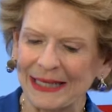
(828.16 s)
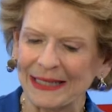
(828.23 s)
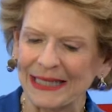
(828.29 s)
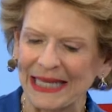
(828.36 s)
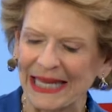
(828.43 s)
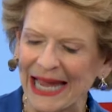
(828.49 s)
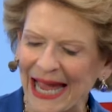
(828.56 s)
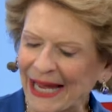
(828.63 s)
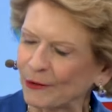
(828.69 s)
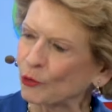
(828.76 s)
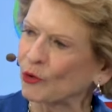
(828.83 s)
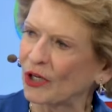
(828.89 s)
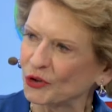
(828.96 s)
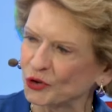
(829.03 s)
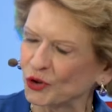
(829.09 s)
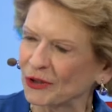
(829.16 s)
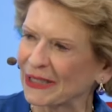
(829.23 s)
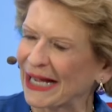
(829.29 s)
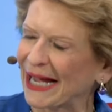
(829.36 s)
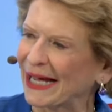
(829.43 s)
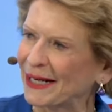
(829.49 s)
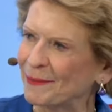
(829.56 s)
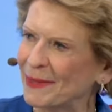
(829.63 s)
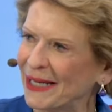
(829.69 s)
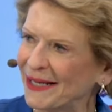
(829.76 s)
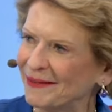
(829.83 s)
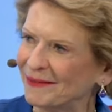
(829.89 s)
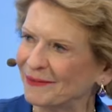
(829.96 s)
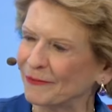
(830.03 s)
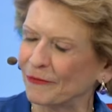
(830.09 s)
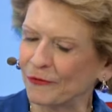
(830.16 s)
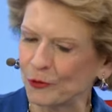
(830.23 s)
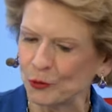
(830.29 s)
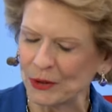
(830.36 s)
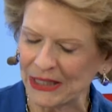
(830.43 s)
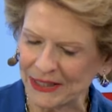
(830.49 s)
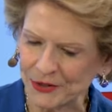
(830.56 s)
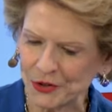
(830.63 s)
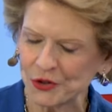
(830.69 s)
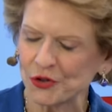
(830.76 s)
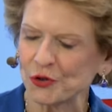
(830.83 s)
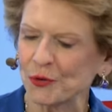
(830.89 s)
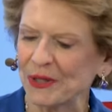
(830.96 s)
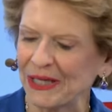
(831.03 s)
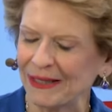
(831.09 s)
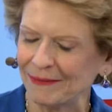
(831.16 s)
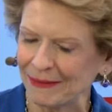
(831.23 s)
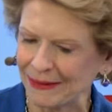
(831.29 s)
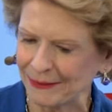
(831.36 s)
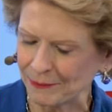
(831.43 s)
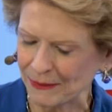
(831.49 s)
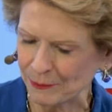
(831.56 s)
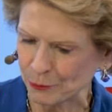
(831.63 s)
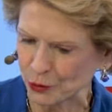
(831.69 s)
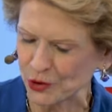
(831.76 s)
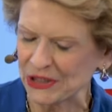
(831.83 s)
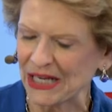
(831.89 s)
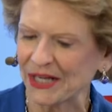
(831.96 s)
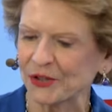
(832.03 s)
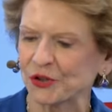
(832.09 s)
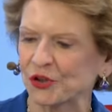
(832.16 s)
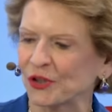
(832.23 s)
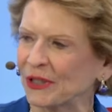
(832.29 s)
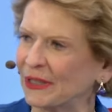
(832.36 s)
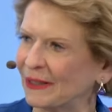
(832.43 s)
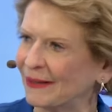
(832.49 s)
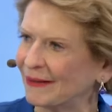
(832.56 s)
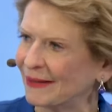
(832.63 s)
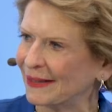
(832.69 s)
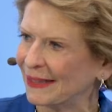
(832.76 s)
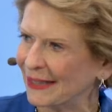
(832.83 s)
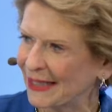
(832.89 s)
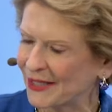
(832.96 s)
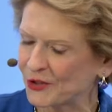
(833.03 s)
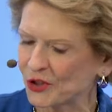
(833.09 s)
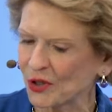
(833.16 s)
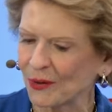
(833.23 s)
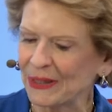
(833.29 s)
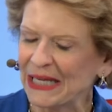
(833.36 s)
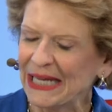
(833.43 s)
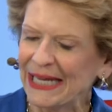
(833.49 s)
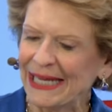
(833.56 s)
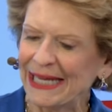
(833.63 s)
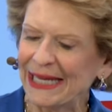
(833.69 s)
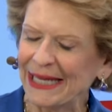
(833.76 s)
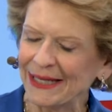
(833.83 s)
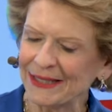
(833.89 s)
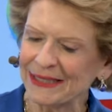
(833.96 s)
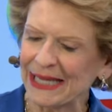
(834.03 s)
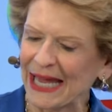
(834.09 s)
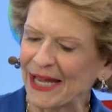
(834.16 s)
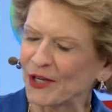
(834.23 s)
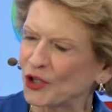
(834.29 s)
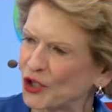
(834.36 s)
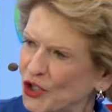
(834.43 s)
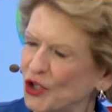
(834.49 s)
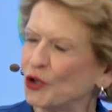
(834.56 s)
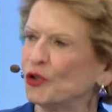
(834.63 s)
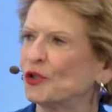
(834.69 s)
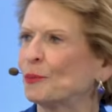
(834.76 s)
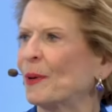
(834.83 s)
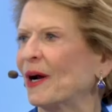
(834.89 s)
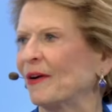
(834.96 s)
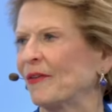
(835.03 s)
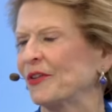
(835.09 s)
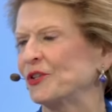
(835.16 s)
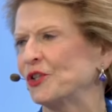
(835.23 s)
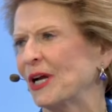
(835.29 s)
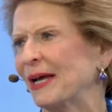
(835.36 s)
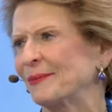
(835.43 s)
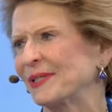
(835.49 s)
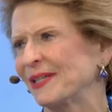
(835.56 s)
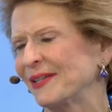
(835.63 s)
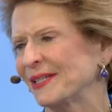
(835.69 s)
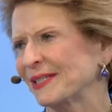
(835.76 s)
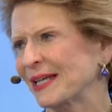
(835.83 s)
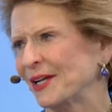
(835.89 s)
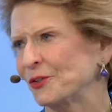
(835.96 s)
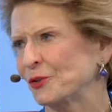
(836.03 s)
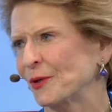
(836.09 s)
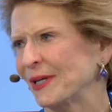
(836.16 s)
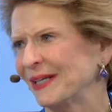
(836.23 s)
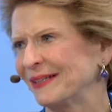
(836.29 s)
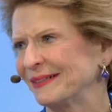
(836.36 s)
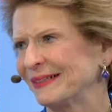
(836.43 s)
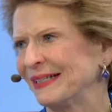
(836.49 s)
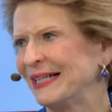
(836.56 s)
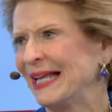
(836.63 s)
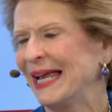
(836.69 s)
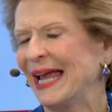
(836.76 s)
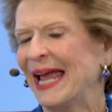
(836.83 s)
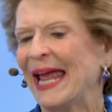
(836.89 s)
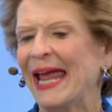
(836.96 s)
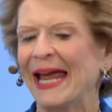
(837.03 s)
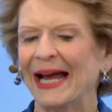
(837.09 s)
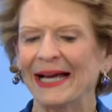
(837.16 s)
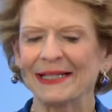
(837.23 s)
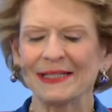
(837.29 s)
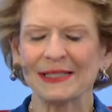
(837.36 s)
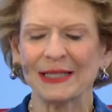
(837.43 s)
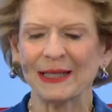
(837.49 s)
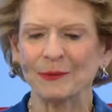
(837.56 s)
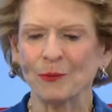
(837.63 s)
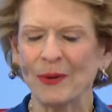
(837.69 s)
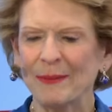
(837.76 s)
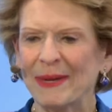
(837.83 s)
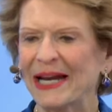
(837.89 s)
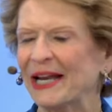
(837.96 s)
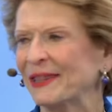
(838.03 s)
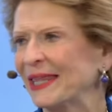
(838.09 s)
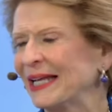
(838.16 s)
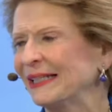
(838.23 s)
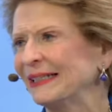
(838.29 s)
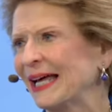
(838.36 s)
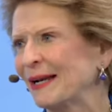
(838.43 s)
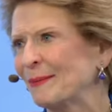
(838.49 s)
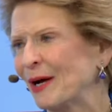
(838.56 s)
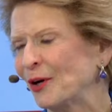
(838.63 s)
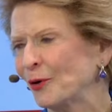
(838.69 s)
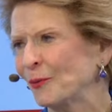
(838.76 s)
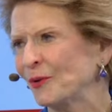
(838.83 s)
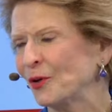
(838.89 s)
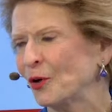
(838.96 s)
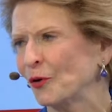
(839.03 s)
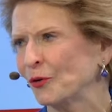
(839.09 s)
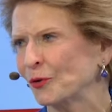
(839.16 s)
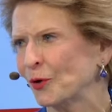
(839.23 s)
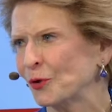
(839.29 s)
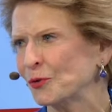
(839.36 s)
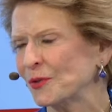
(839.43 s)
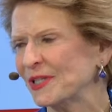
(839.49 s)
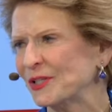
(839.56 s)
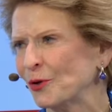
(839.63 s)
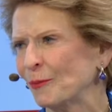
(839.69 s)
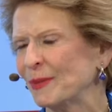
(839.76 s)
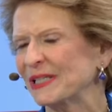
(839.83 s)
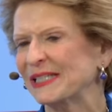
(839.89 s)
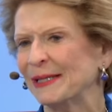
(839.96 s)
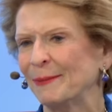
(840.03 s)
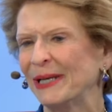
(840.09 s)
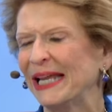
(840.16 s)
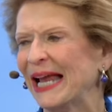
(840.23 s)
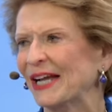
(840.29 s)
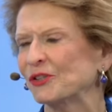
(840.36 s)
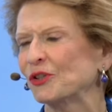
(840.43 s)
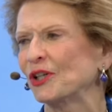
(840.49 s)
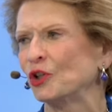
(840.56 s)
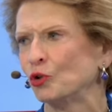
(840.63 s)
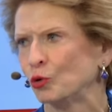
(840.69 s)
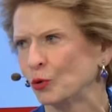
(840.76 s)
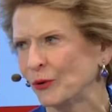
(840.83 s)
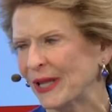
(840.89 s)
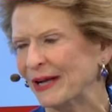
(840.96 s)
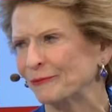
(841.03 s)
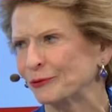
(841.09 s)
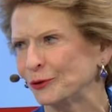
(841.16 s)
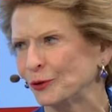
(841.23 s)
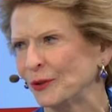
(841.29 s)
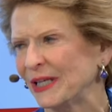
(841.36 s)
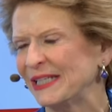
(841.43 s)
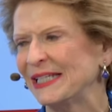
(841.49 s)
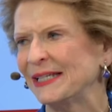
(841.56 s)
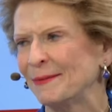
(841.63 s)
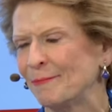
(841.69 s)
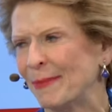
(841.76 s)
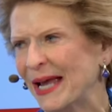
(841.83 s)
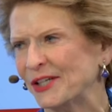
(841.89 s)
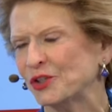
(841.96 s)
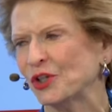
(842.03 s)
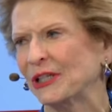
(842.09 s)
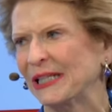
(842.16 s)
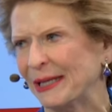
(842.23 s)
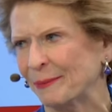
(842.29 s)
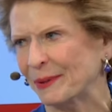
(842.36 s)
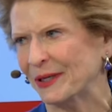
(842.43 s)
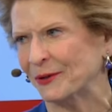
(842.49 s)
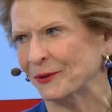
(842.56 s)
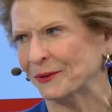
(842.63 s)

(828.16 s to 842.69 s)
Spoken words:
the agricultural economy, food industry, production, and so on, is a huge part of the jobs in this country. And we may not think a lot about it when you go to the grocery store, but mm-hmm. somebody actually grew that food. It didn't magically appear.